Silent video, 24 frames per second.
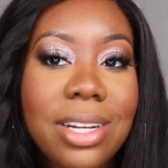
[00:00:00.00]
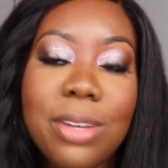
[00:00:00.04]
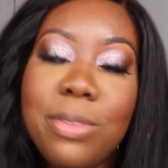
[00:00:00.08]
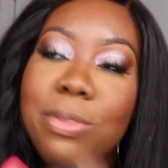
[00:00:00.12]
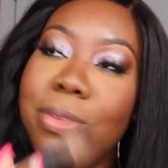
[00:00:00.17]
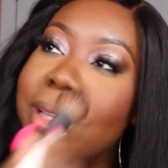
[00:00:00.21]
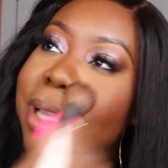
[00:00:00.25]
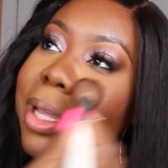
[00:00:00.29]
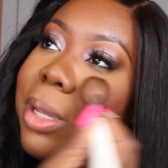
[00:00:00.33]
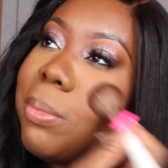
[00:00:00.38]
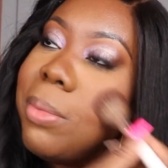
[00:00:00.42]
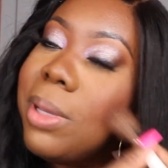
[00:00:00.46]
I
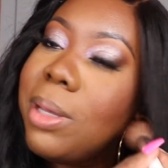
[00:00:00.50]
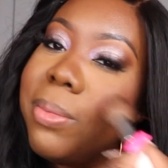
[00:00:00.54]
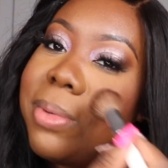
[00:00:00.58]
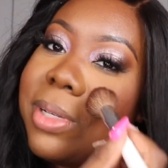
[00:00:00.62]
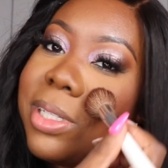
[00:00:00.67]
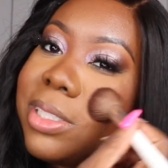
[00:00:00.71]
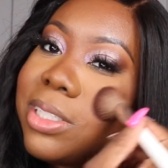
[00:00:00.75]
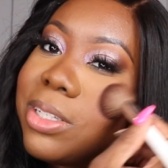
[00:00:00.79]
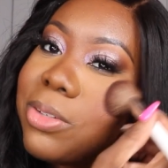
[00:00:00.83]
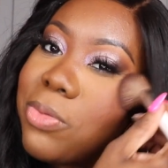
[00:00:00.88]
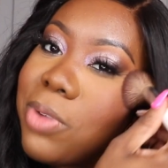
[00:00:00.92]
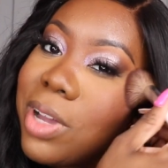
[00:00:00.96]
feel like maybe
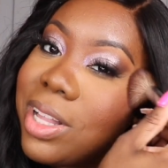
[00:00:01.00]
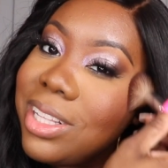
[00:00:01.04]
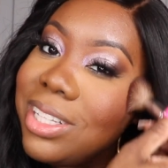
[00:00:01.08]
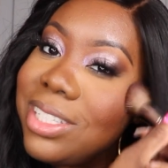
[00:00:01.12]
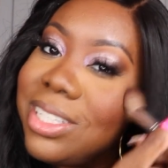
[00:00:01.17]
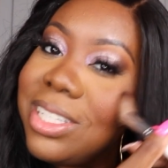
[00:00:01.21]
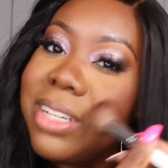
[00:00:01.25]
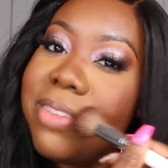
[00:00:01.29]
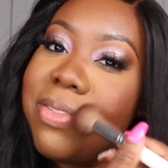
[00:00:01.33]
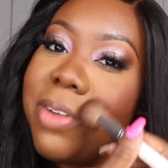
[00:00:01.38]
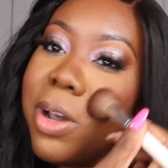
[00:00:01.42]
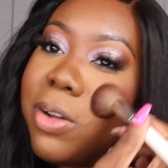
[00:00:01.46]
it's a
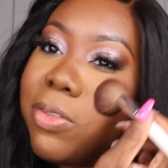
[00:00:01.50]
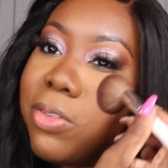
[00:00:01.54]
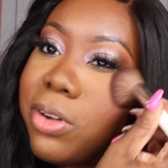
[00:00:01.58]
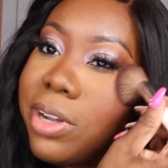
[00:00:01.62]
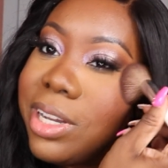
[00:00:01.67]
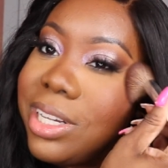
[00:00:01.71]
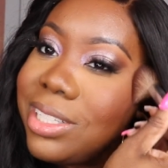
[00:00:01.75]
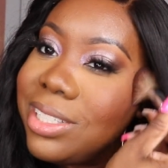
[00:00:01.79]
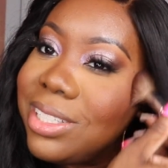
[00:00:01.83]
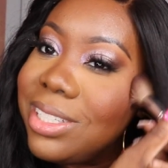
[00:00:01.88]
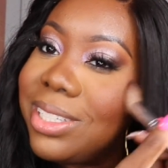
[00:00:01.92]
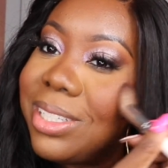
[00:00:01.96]
relative of
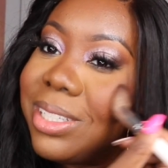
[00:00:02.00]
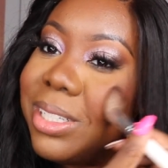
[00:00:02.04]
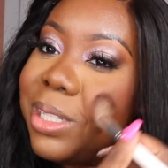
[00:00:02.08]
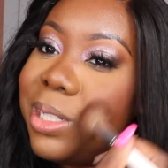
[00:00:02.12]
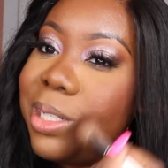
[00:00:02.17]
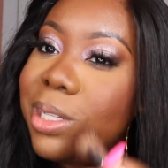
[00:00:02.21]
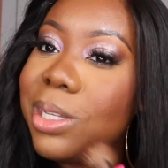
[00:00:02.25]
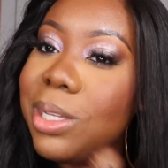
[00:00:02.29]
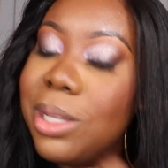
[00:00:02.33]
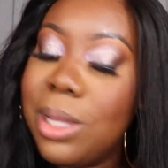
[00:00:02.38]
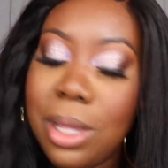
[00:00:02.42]
Raisin,